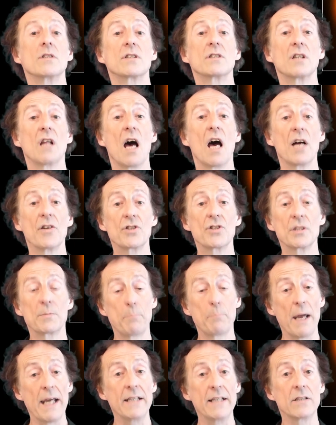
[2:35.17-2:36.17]
as large as
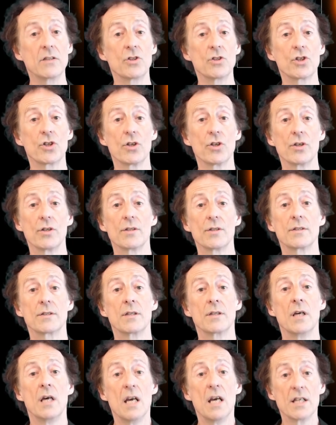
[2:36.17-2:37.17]
Betelgeuse.